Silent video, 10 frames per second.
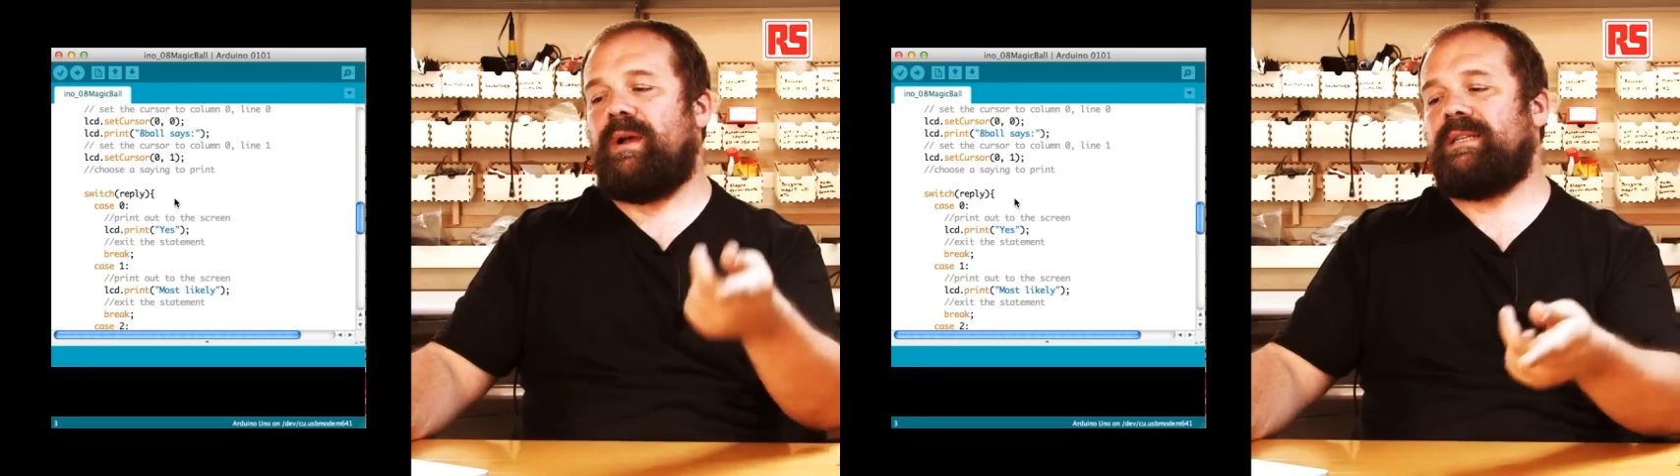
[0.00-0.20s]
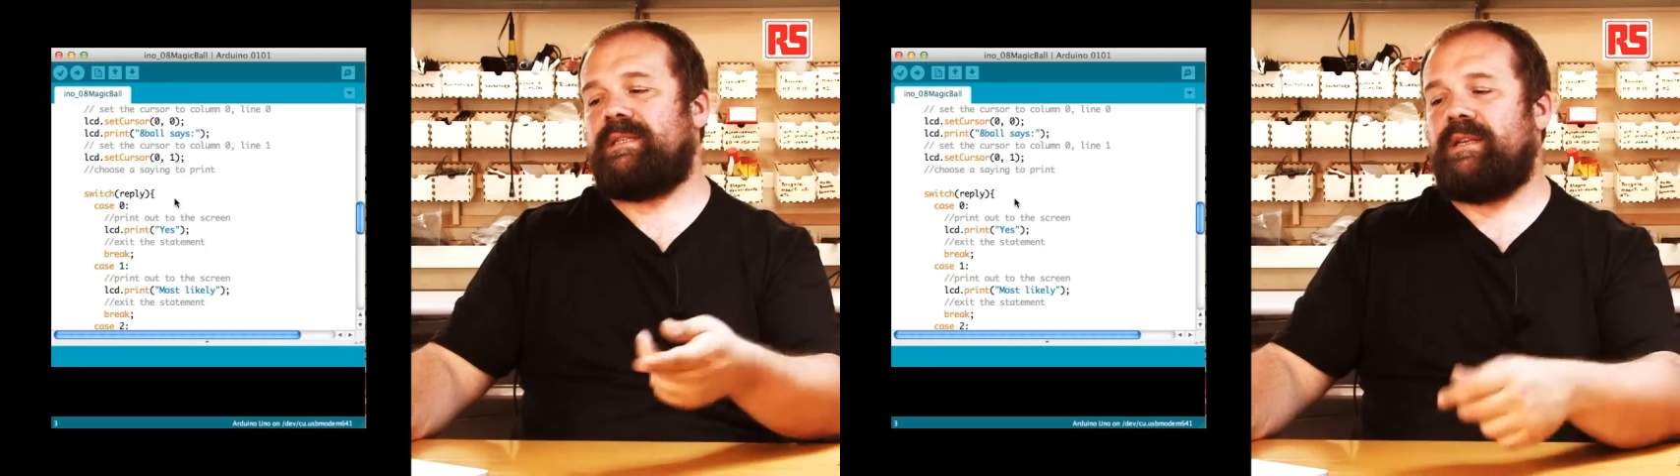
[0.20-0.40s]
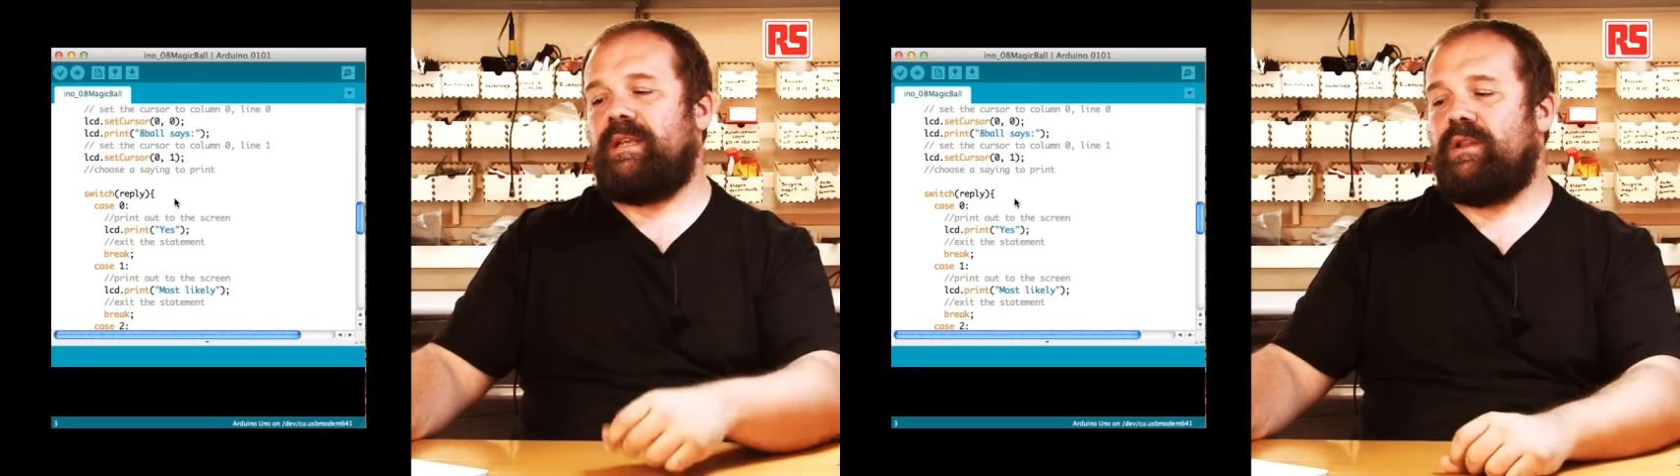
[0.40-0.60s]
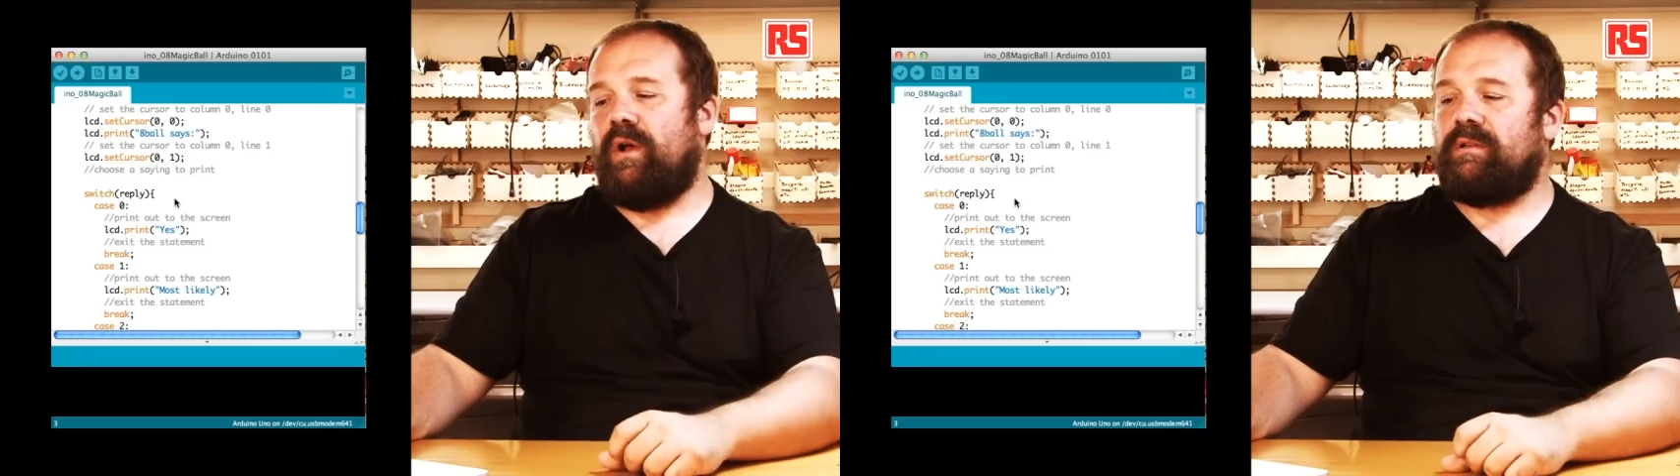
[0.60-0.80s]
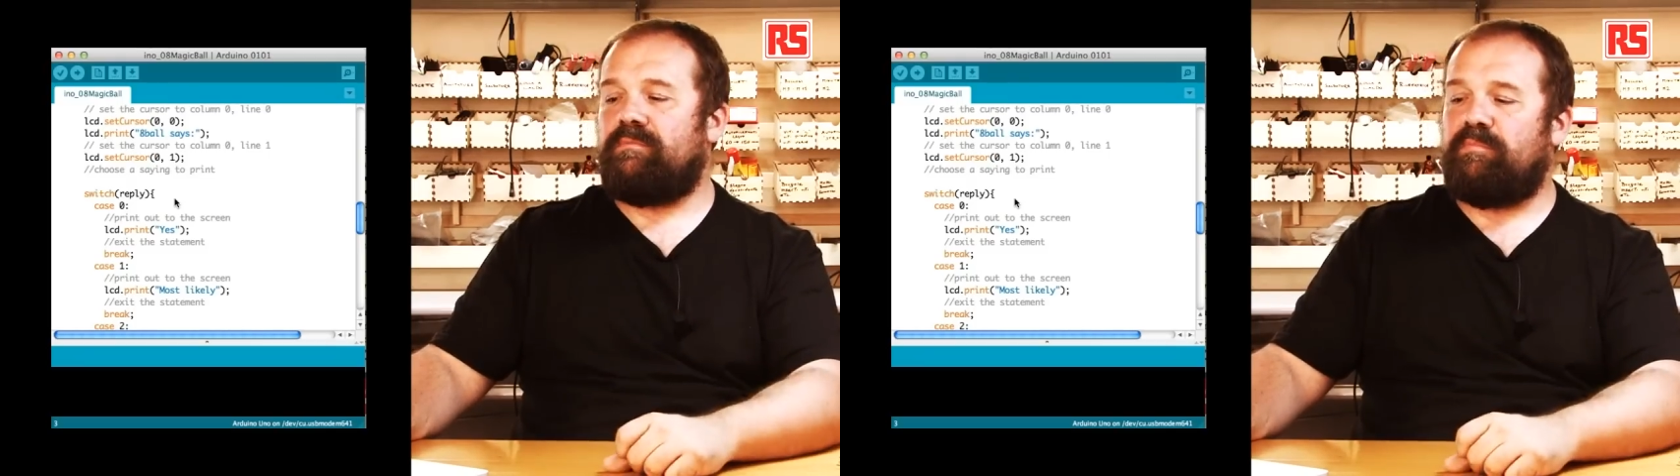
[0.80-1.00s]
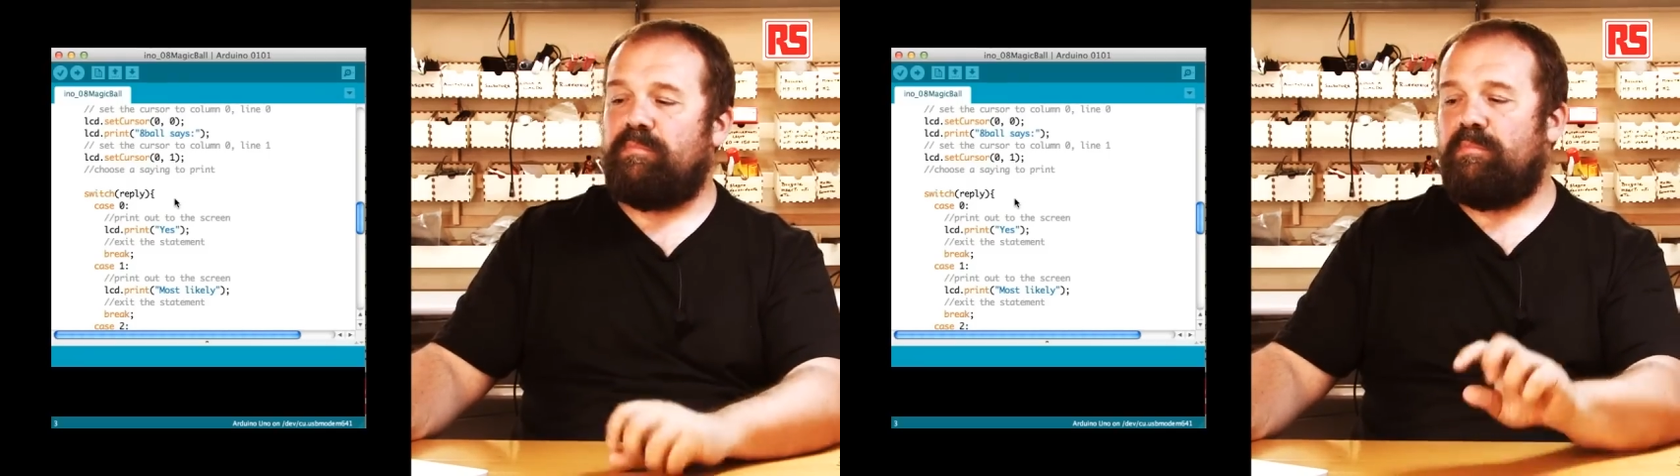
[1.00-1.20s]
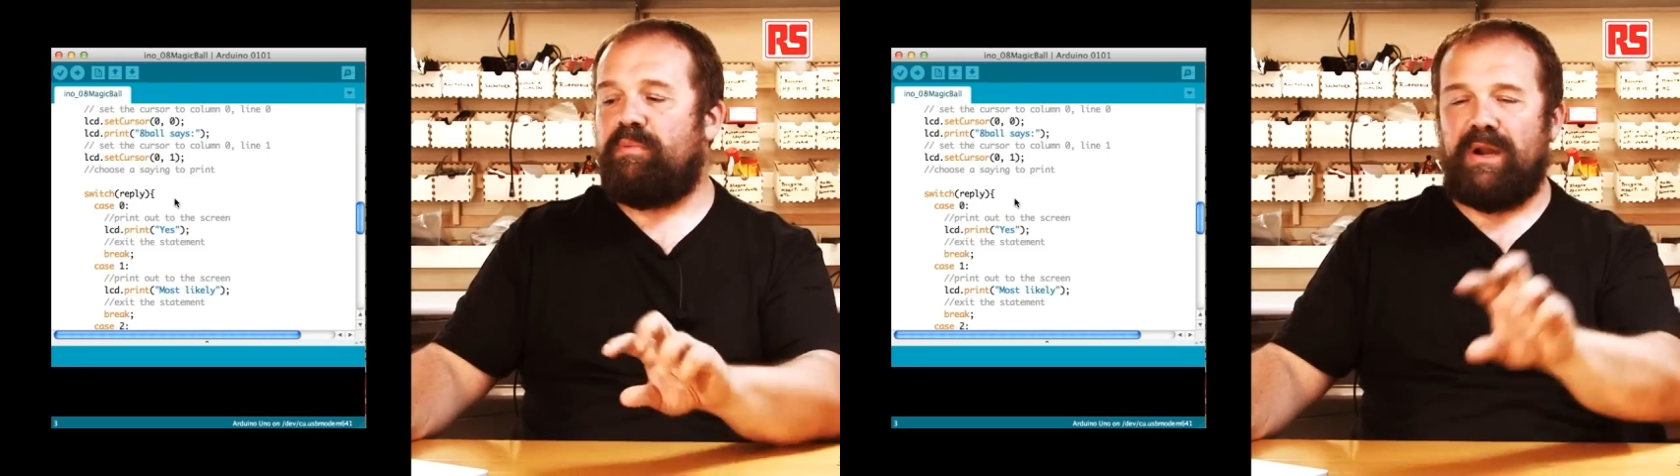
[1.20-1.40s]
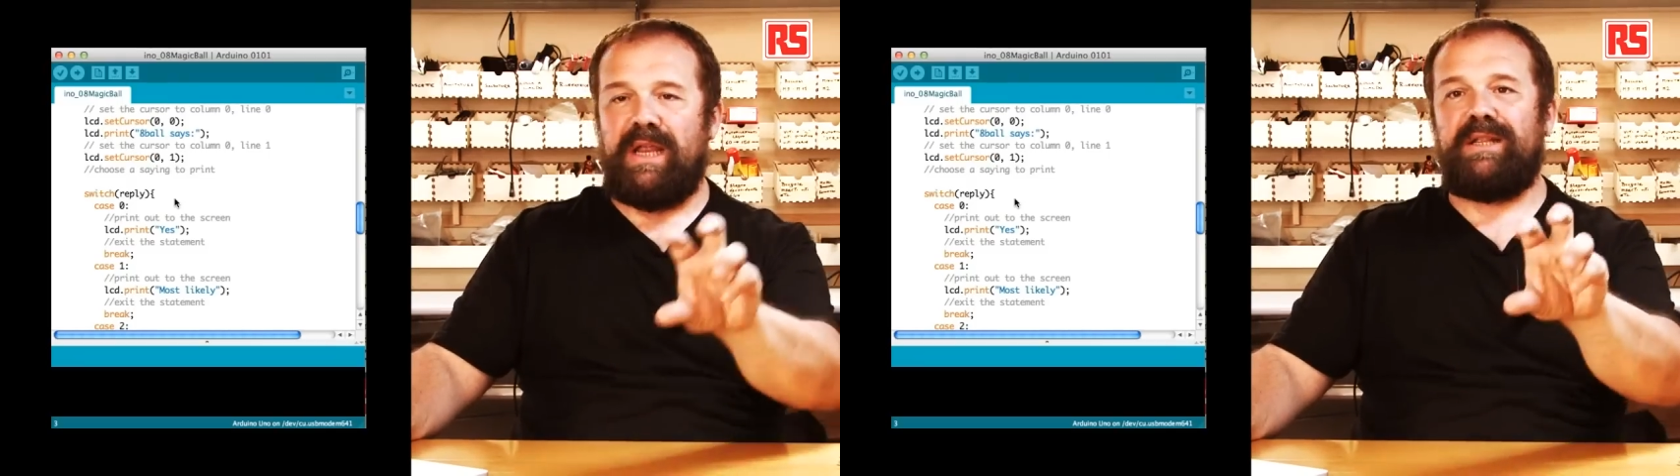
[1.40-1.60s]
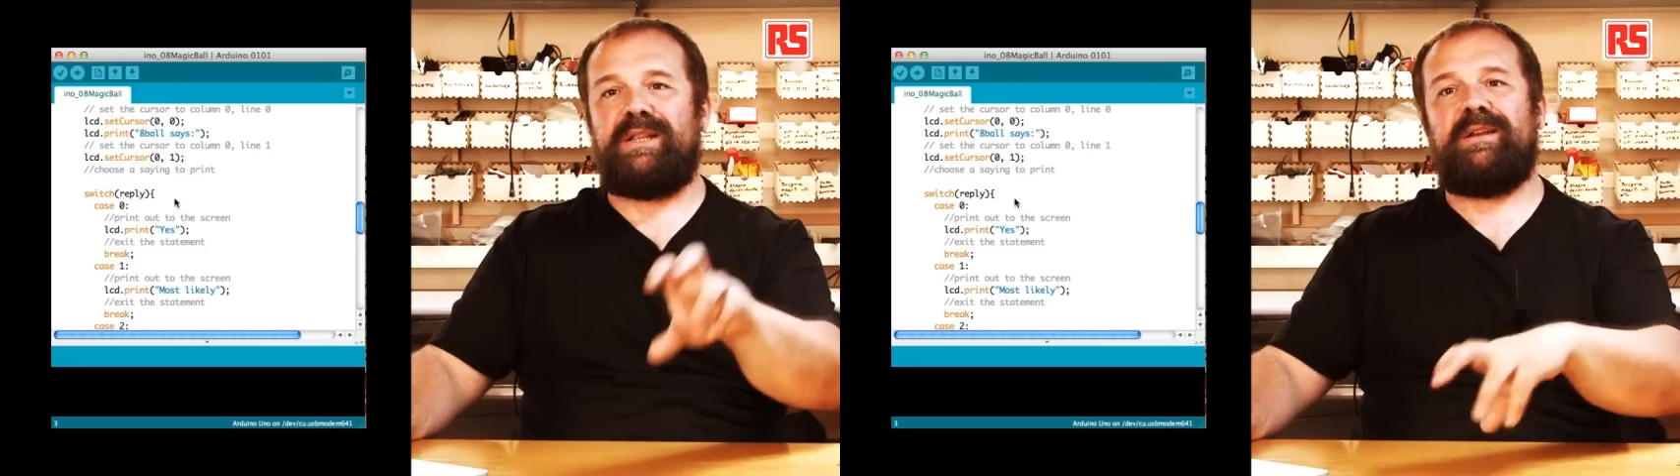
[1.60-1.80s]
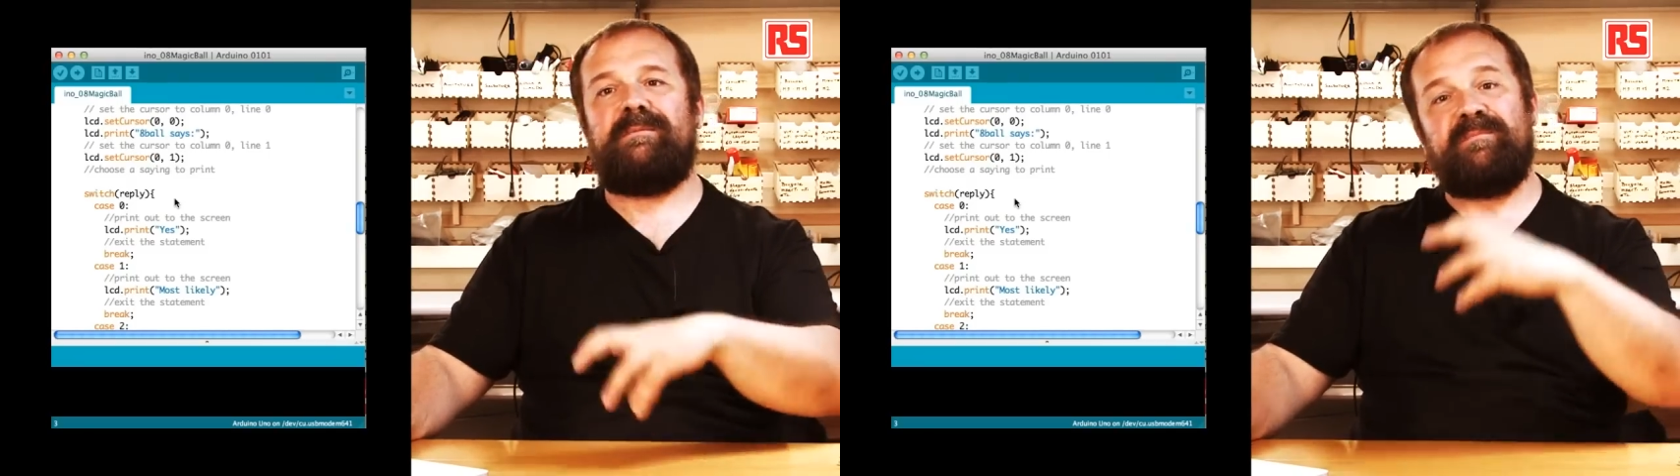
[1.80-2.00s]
lcd.print